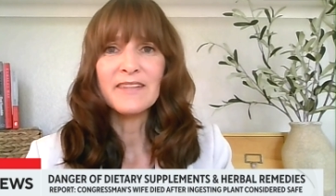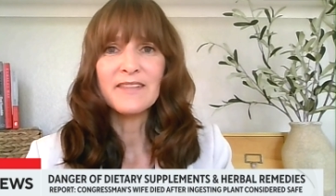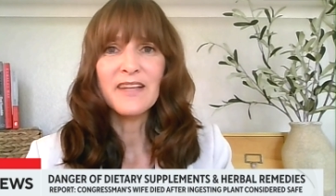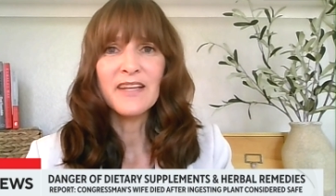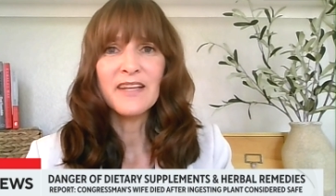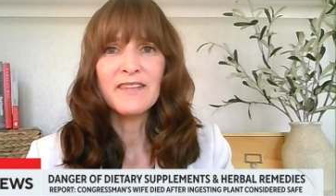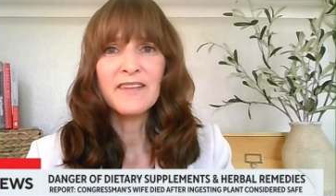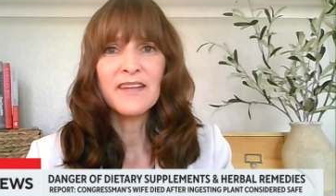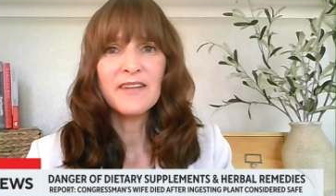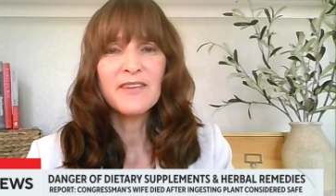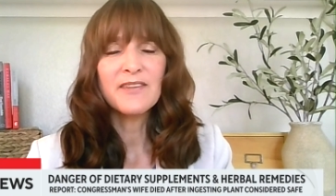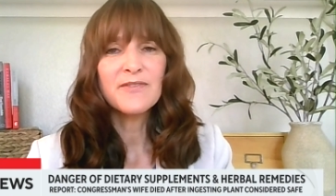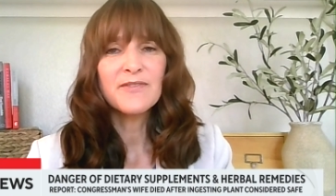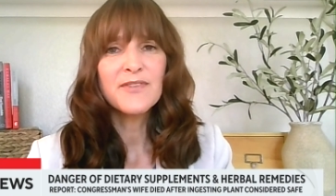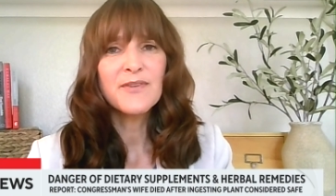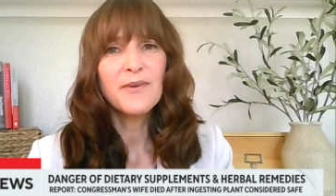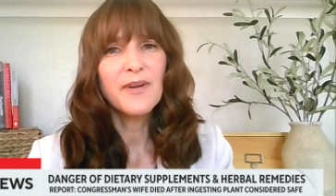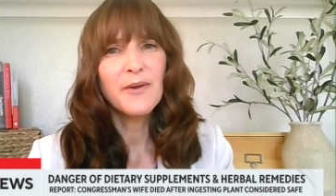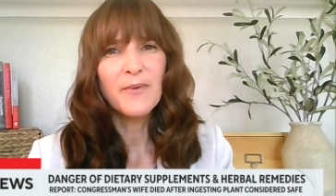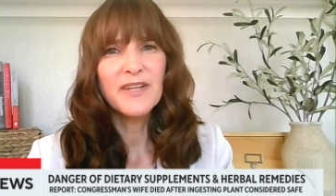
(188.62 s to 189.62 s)
And
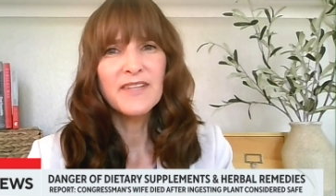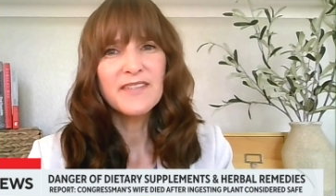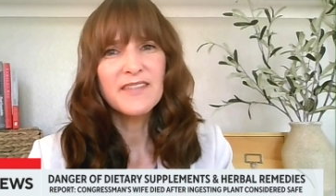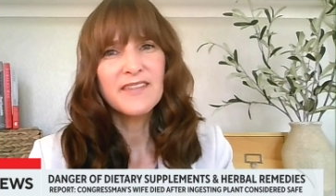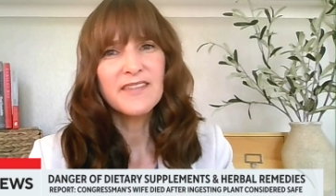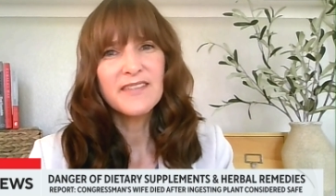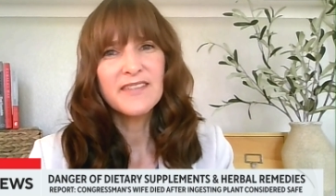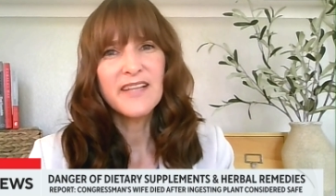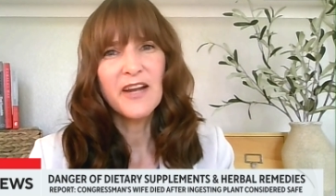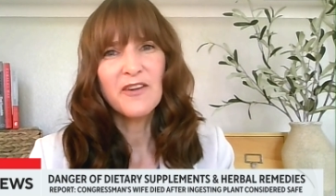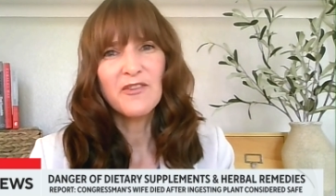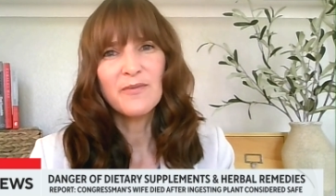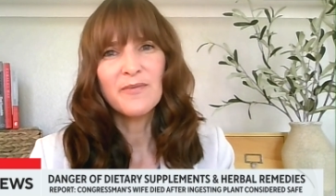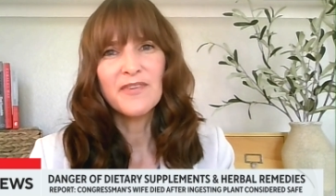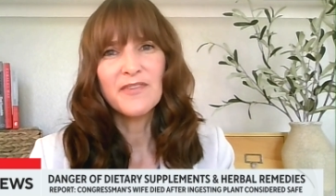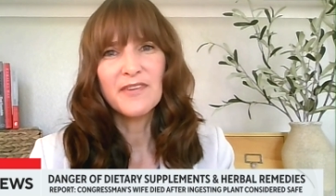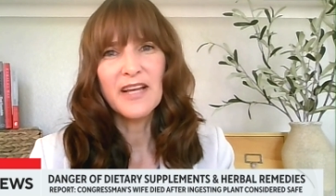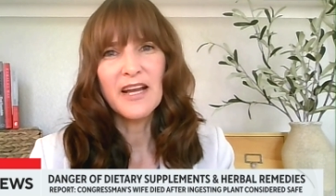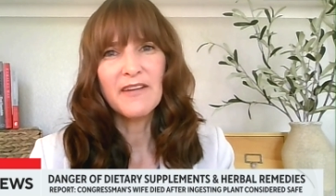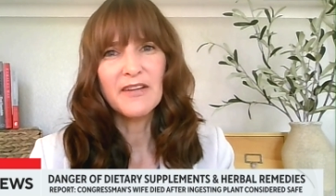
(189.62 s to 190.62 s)
then also I went to the
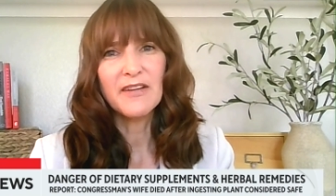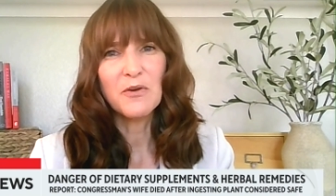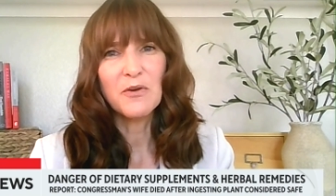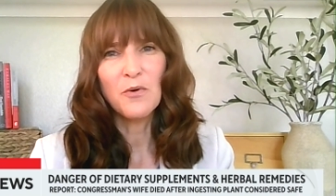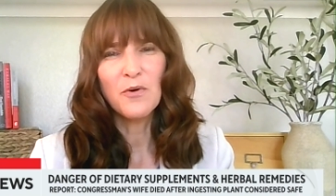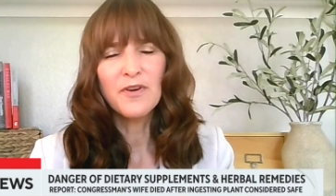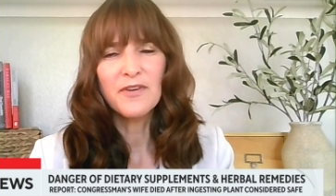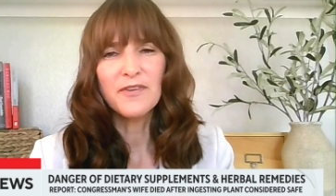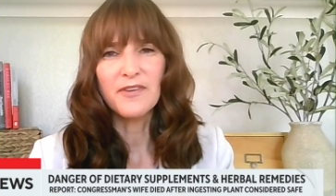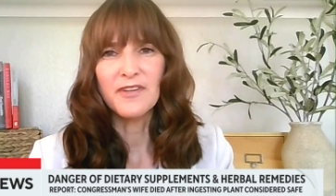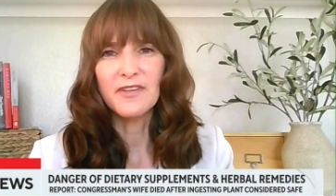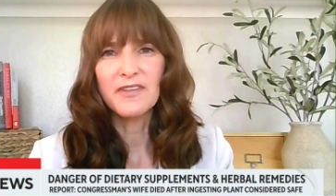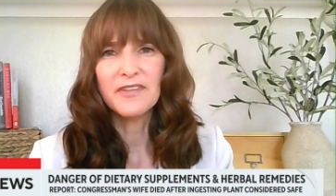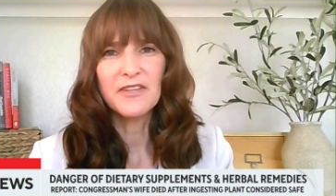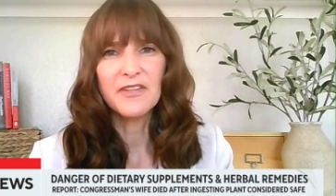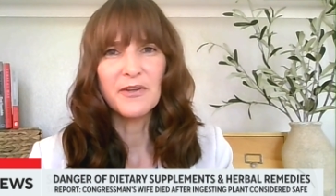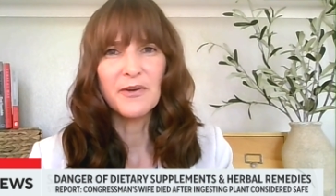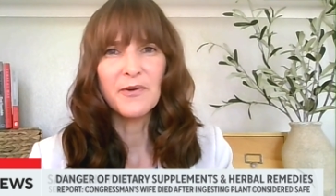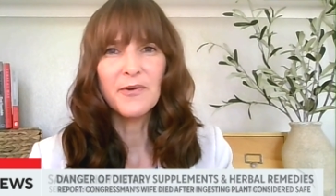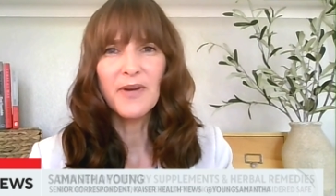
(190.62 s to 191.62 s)
Sacramento County
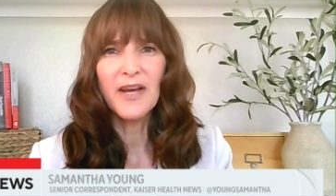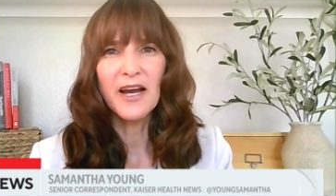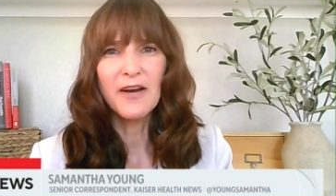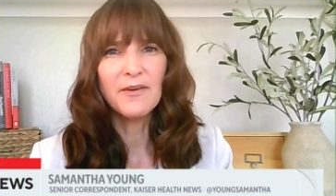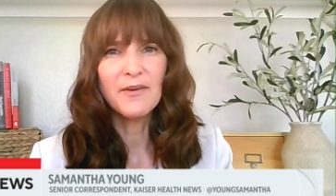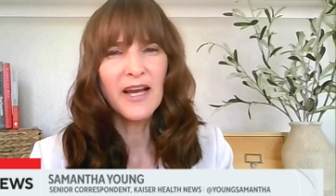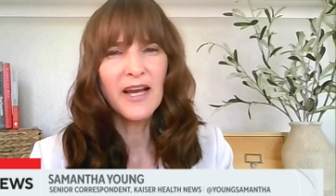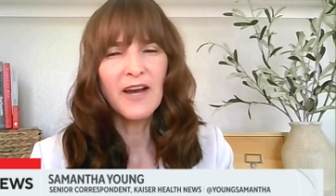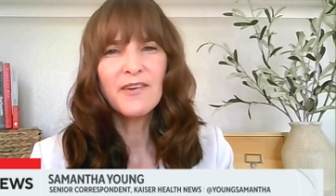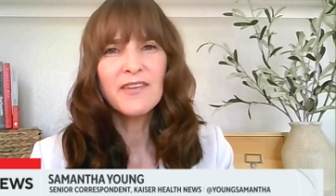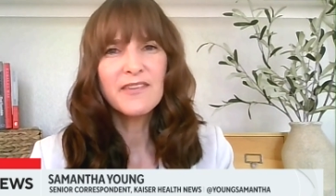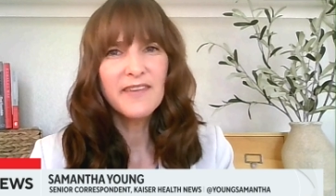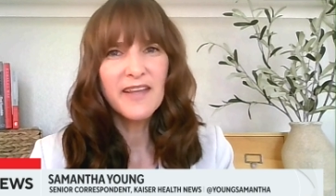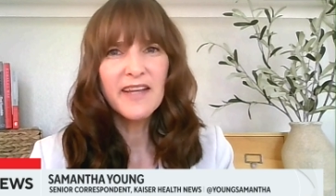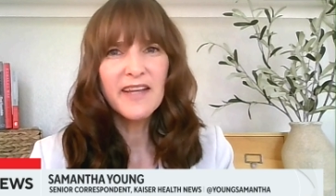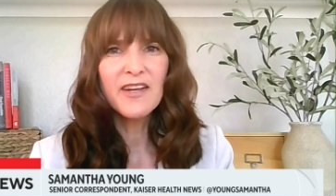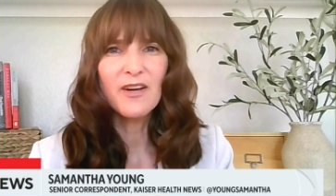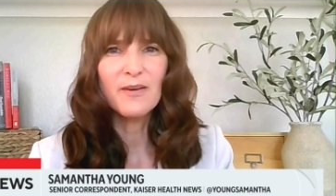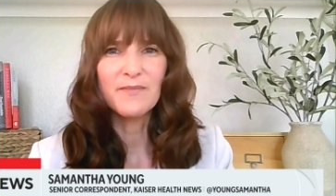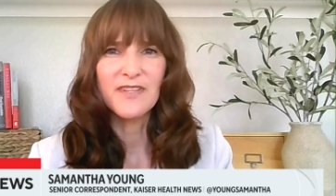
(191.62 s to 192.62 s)
coroner, you know,
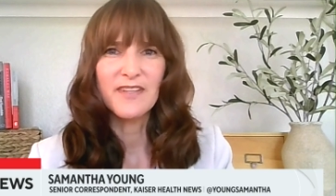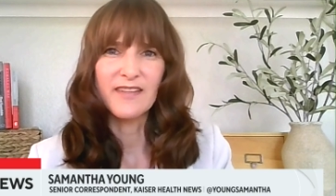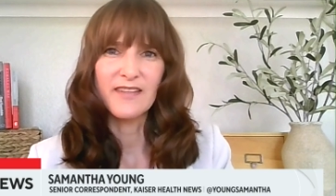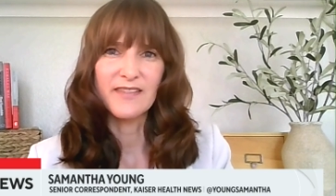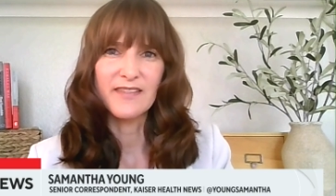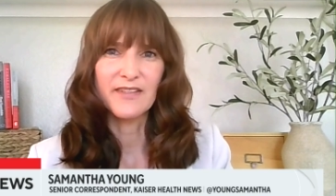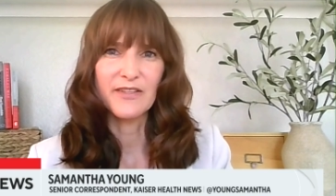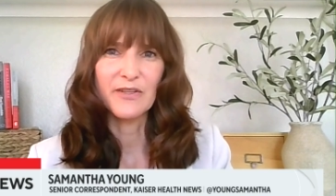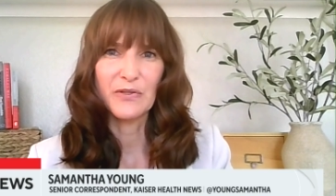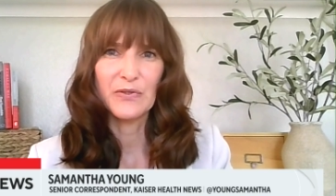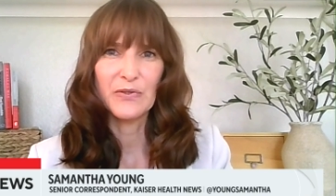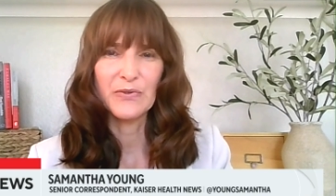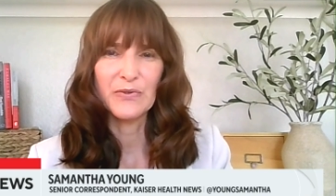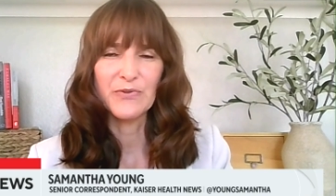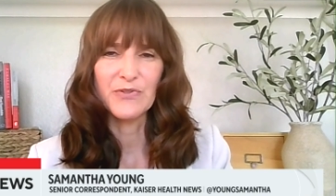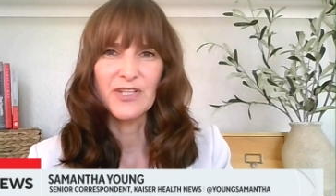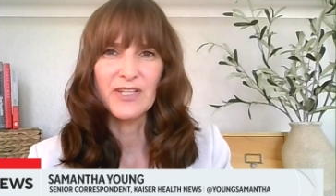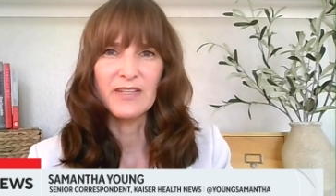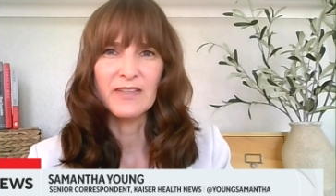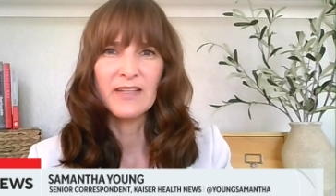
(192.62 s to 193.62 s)
how did they come to this
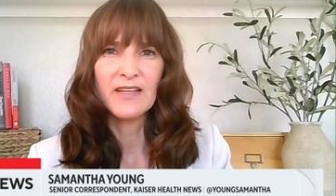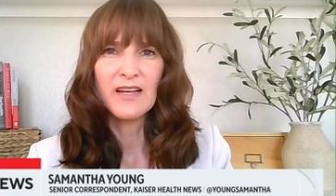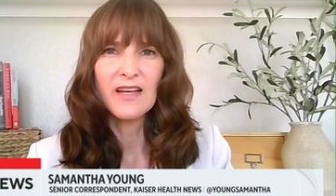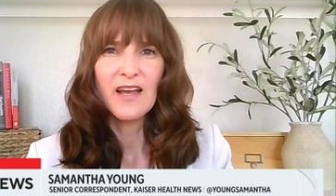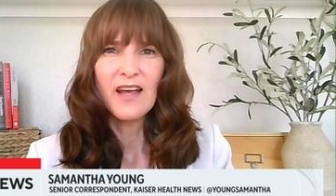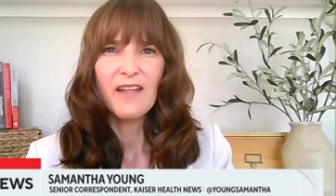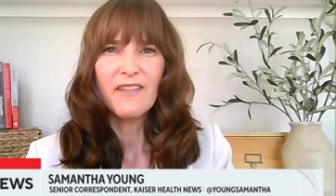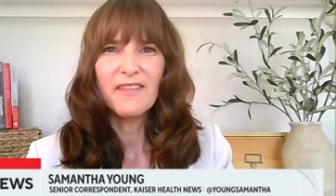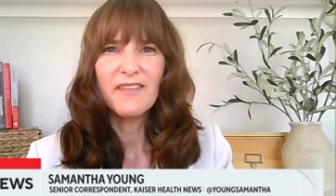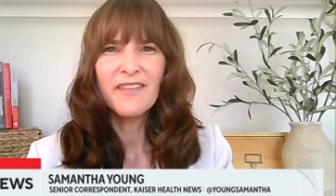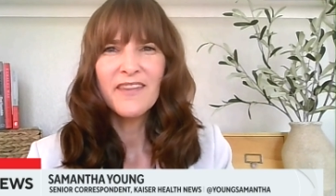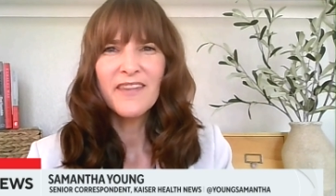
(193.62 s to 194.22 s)
conclusion?